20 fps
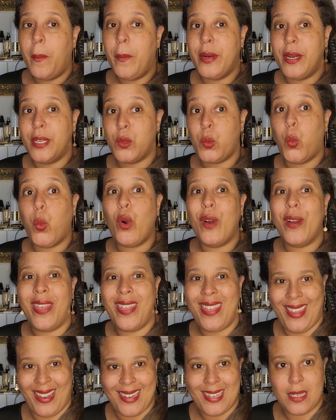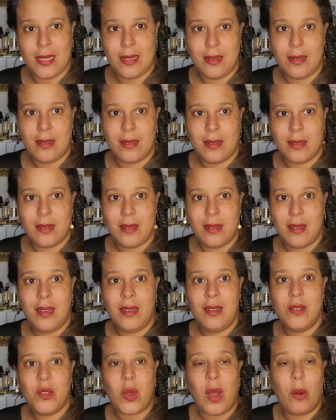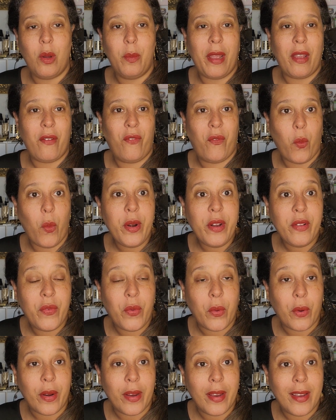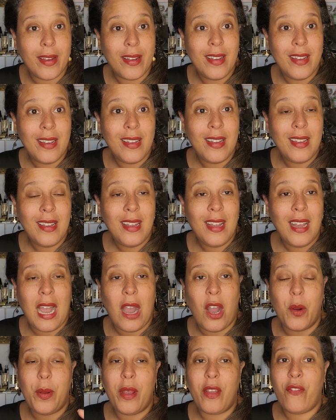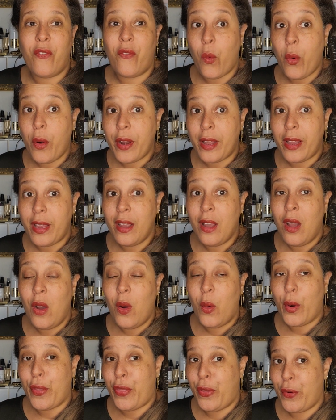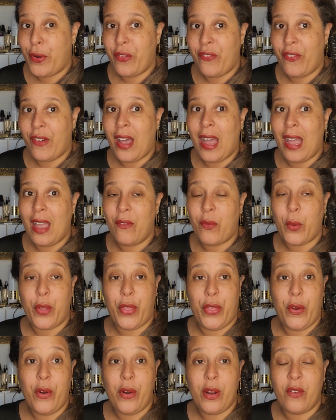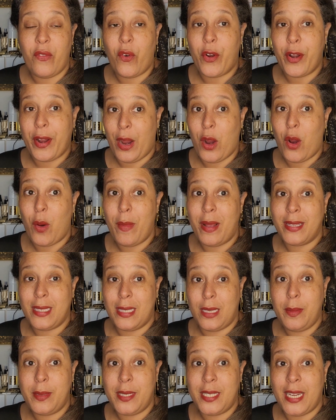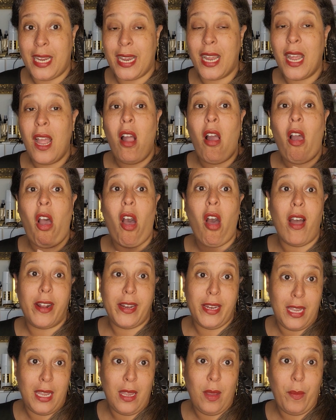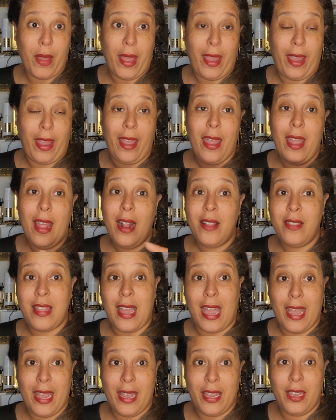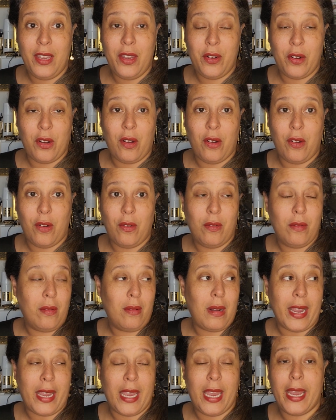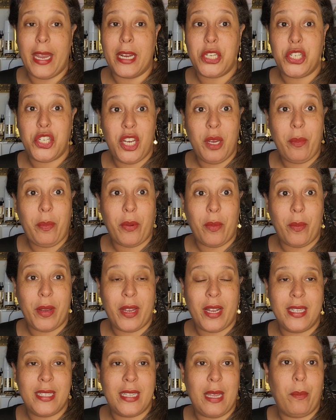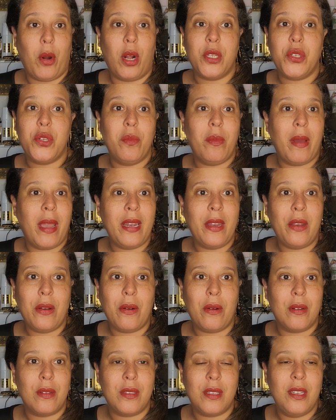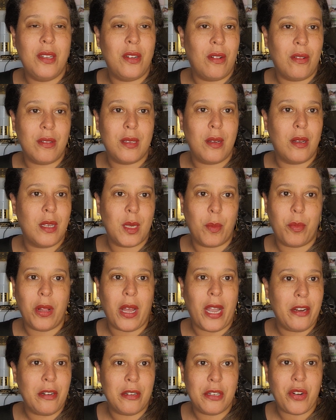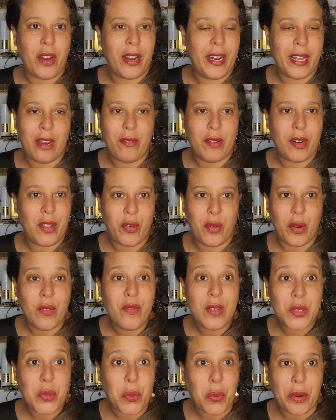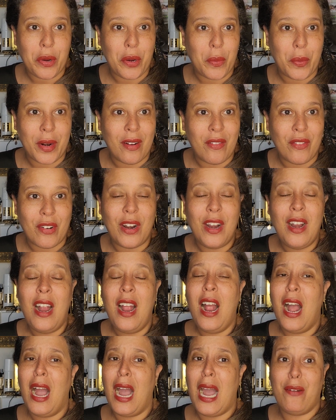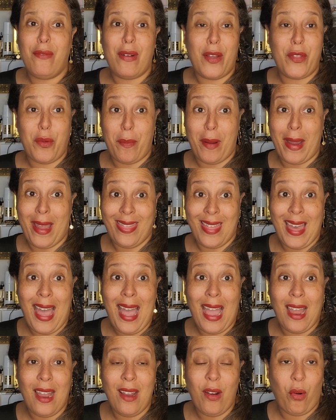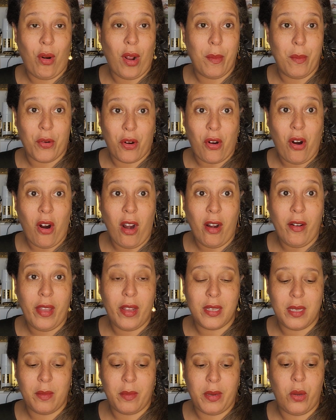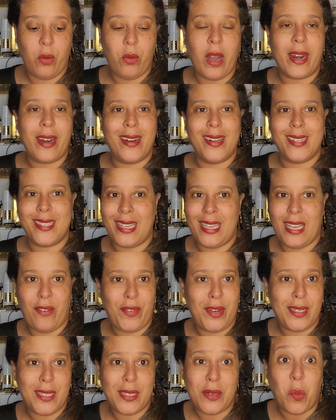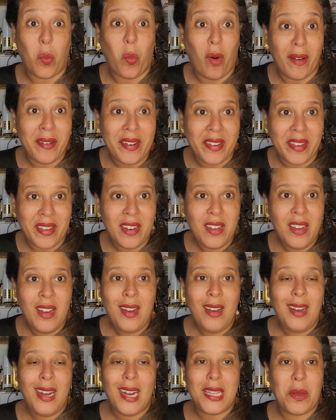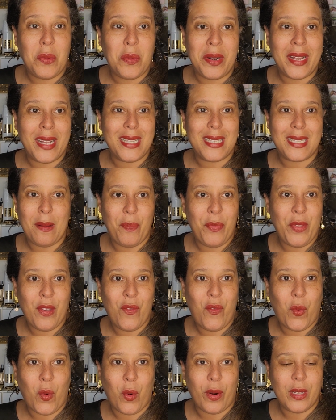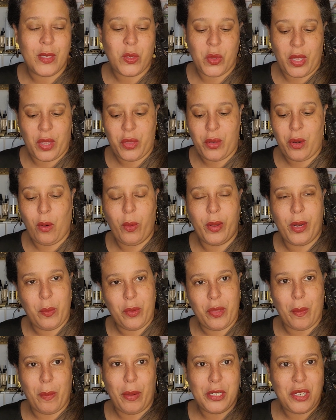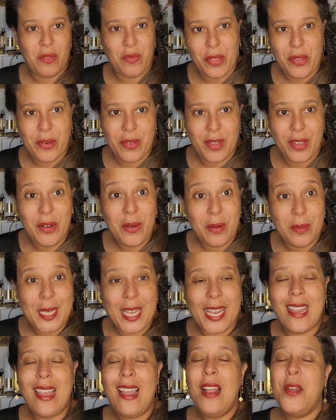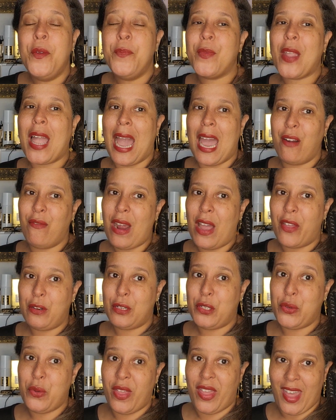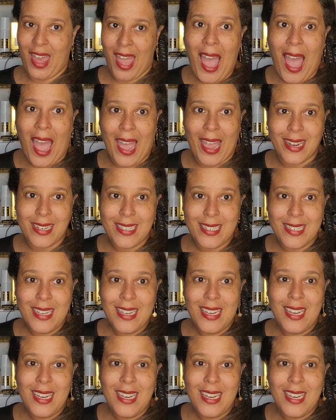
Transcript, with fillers: but it's worth it. So I would pay 40 for it. I would pay 40 or 35 or 30 for an Hermes lipstick on eBay that, you know, I can get cheaper because they bought too many or, you know, so suppliers trying to get rid of their inventory or whatever. I'd rather buy that or on Mercari, somebody who got it as a gift and didn't want it and they want to get something for it. So they throw it in with a bunch of other, you know what I'm saying? I'd rather do that